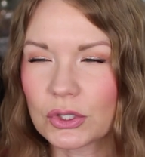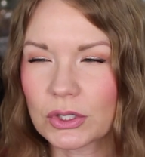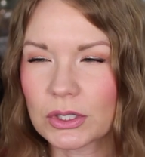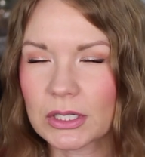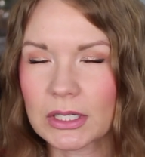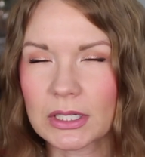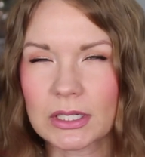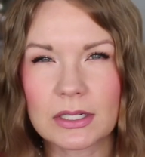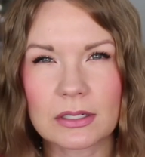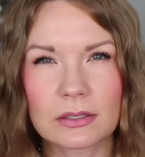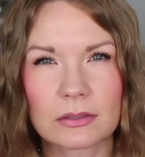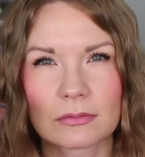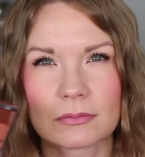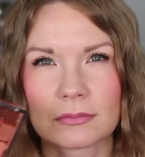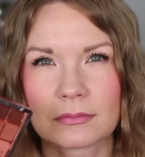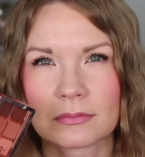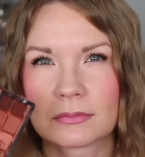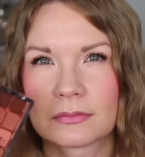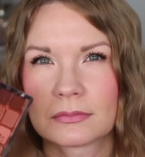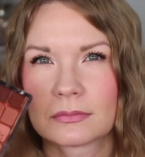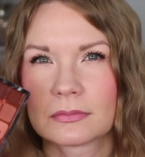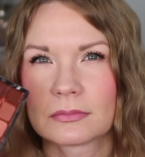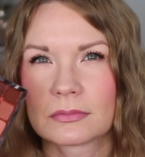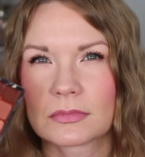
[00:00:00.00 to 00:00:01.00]
good,
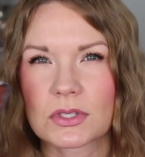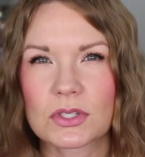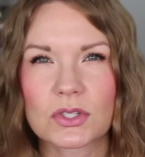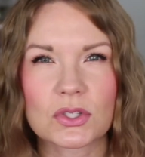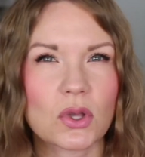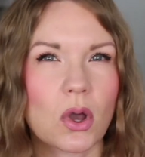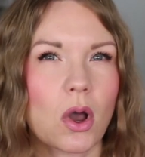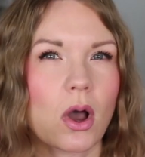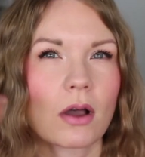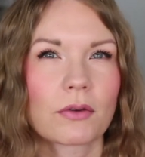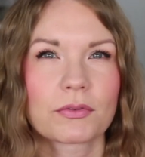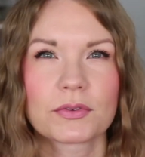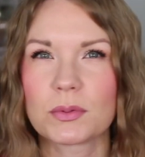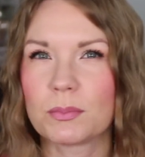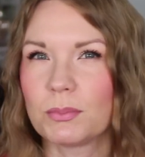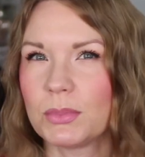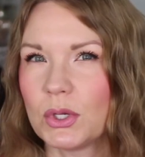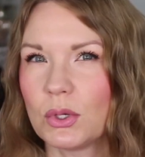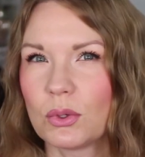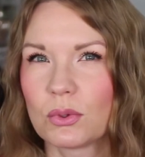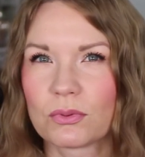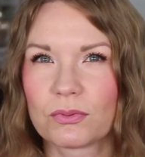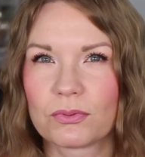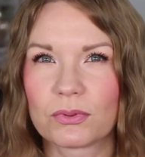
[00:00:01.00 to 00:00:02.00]
soft,
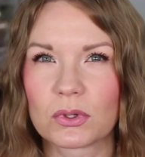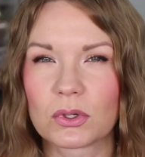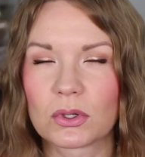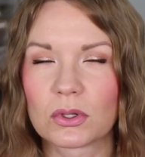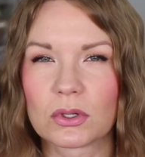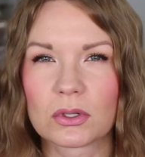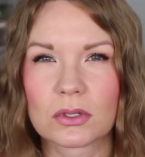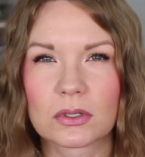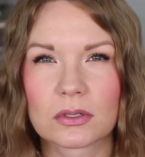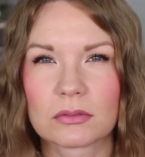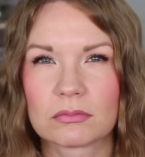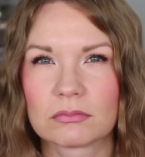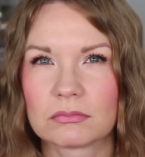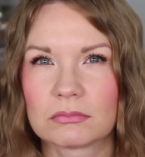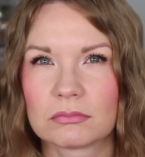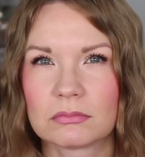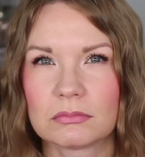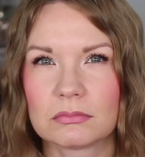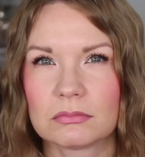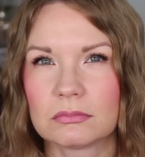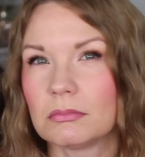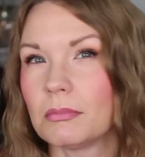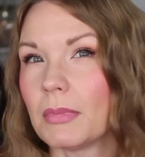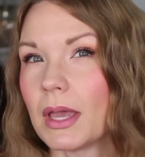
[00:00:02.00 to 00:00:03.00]
beautiful
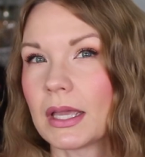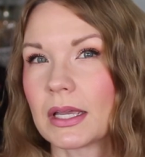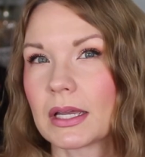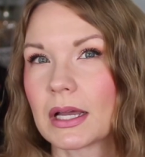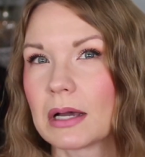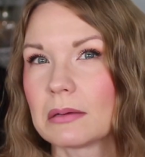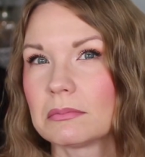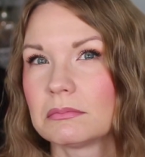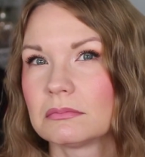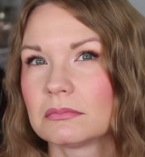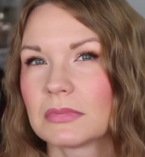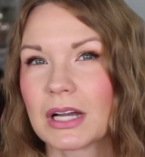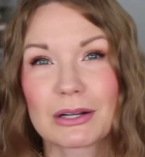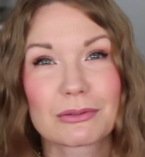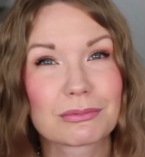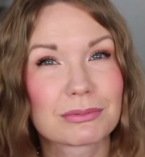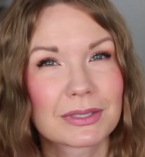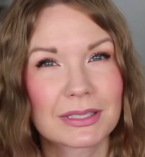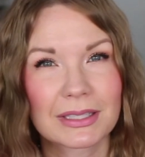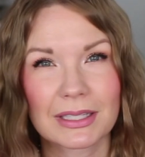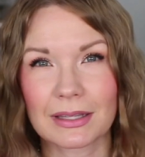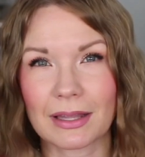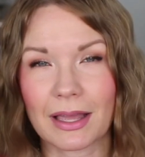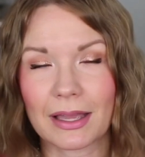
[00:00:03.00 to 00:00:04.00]
makeup. I
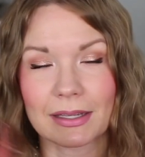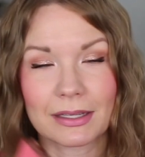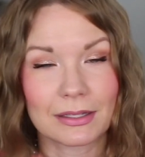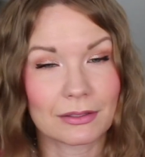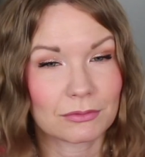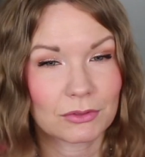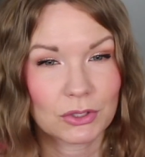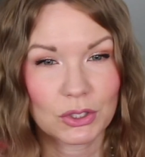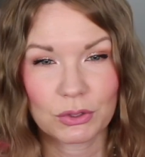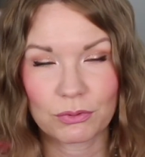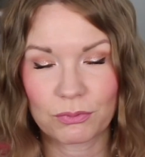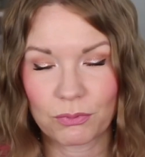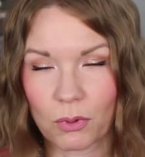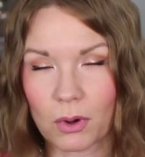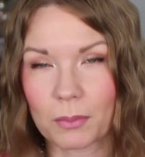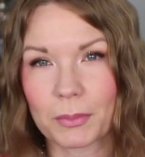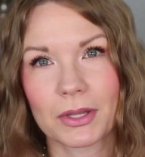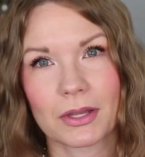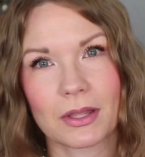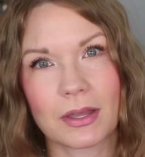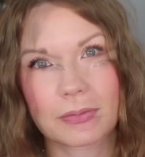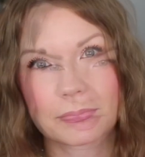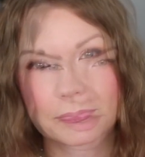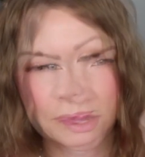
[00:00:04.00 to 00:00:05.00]
really like it. Good
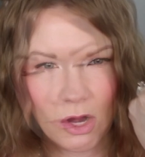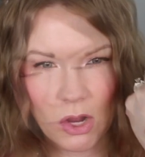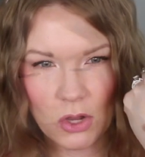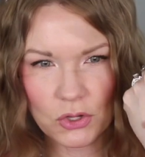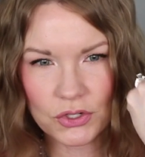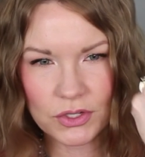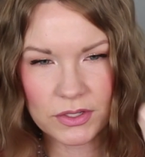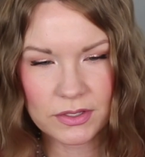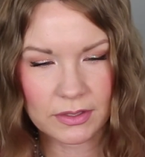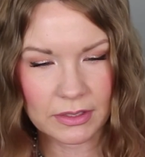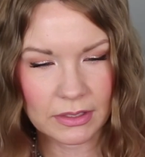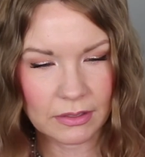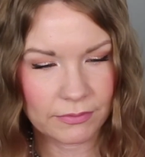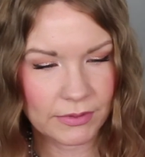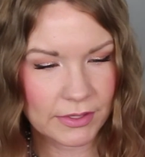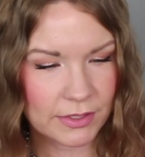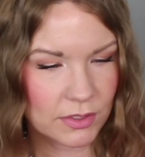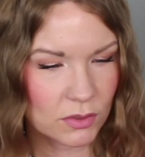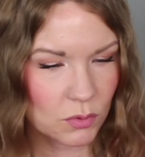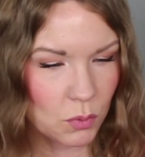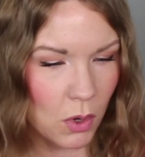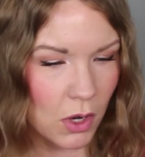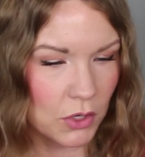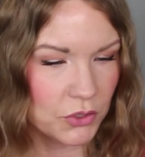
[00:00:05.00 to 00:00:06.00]
formula. Now I'll just leave
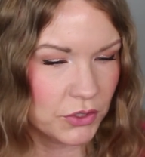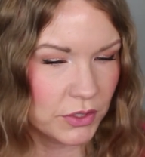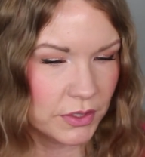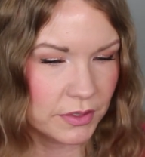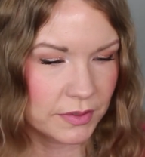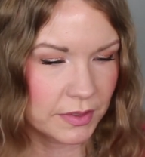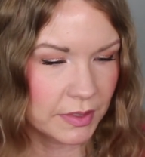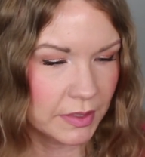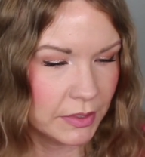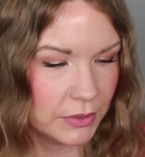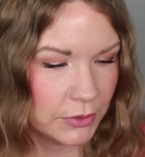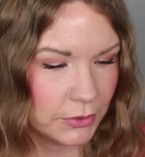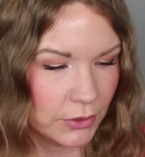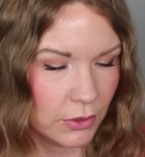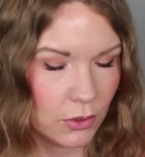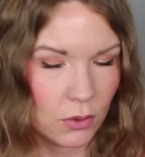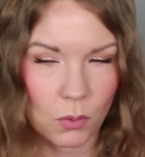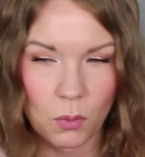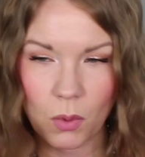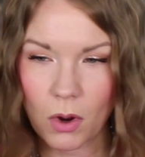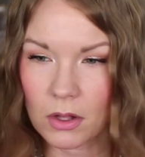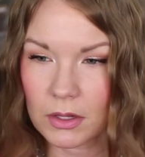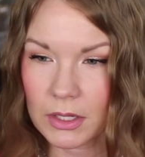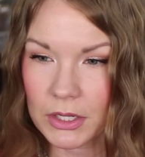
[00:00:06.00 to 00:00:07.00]
these swatches here
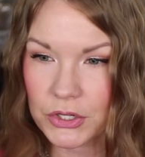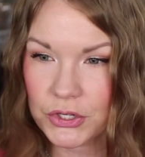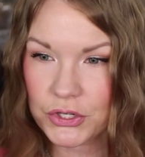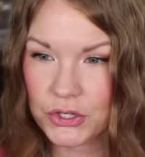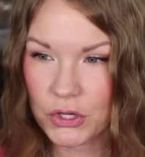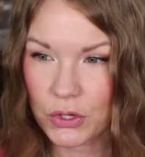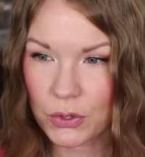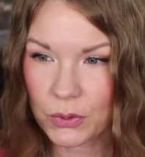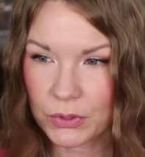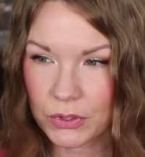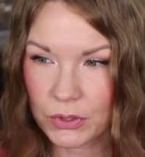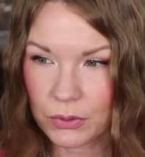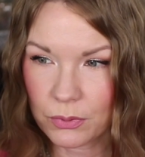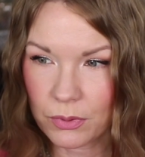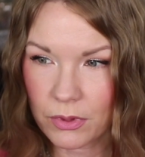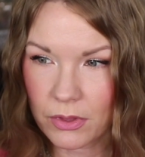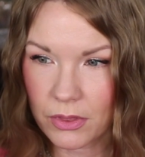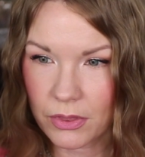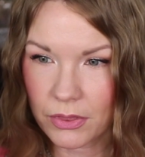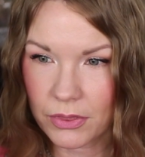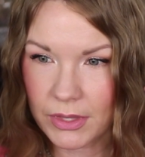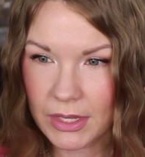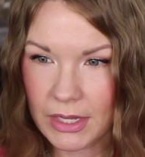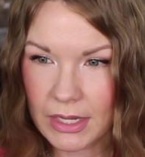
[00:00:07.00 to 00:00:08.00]
while I show you
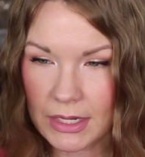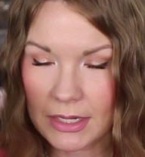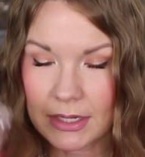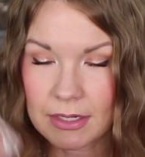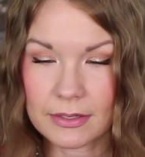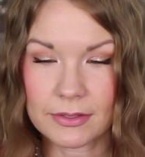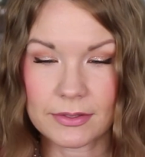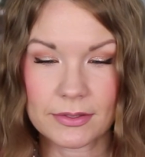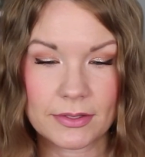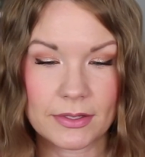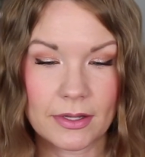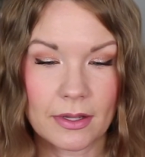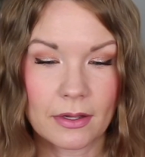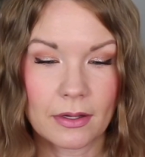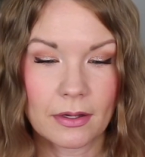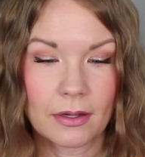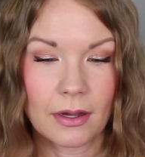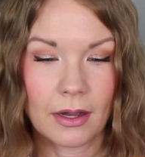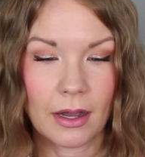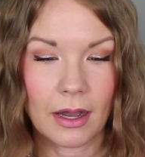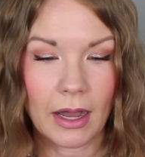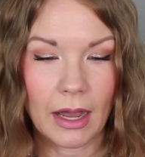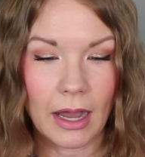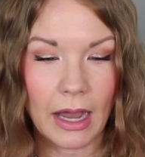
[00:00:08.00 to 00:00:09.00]
these.
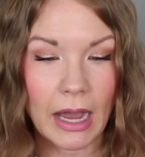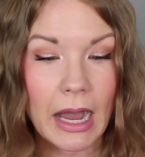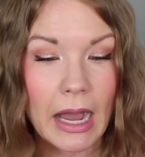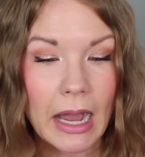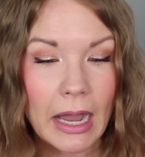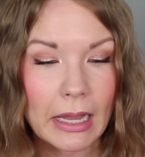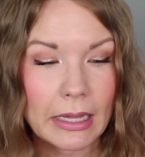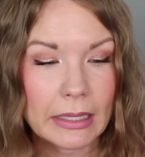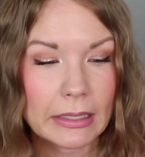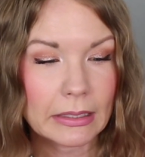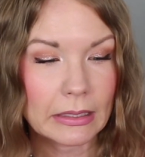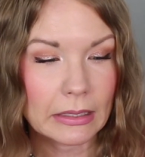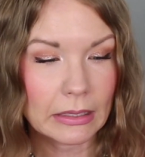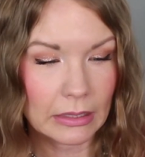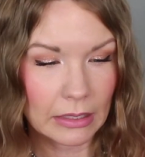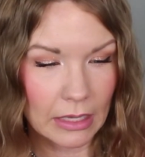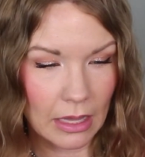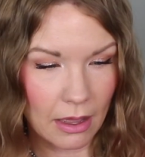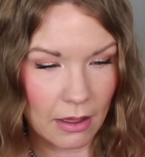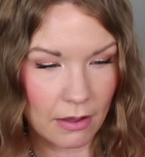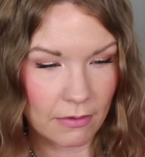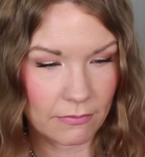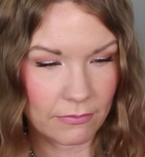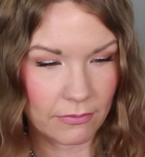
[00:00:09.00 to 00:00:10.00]
I
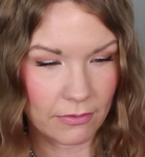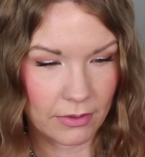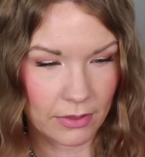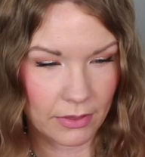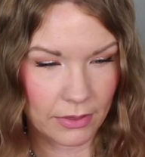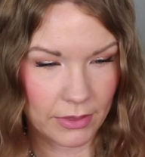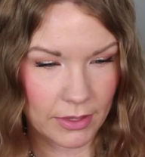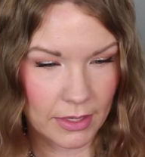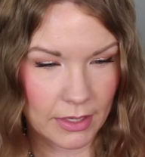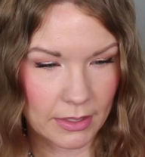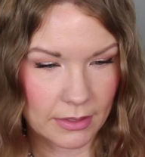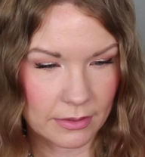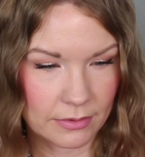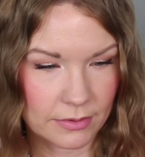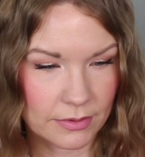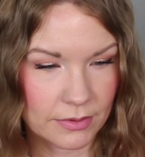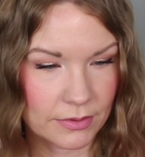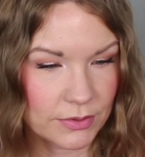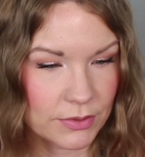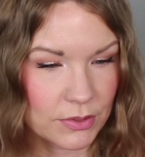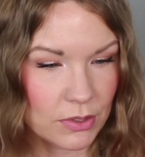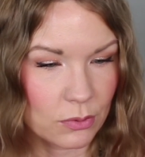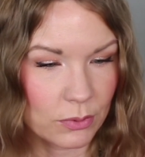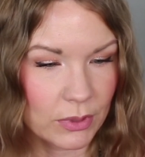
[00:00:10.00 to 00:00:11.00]
love
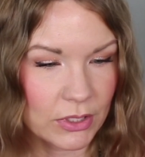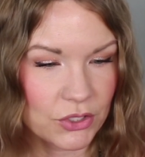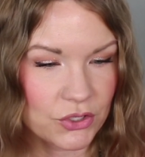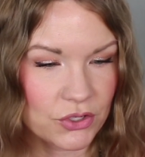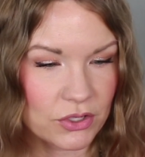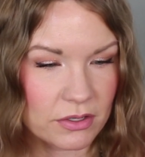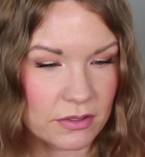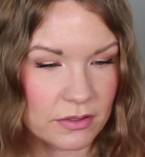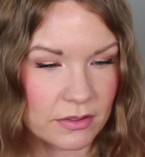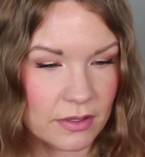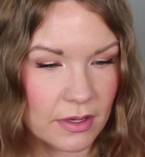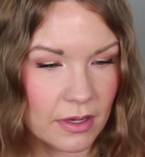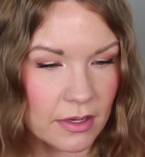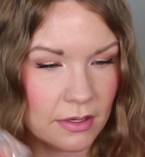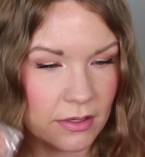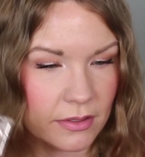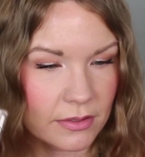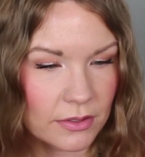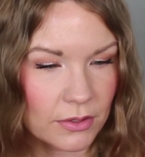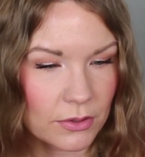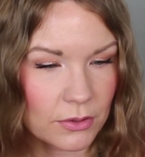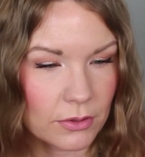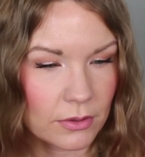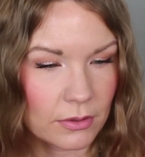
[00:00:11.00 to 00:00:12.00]
these. So it just
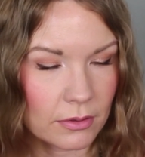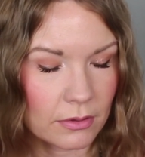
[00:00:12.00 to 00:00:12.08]
says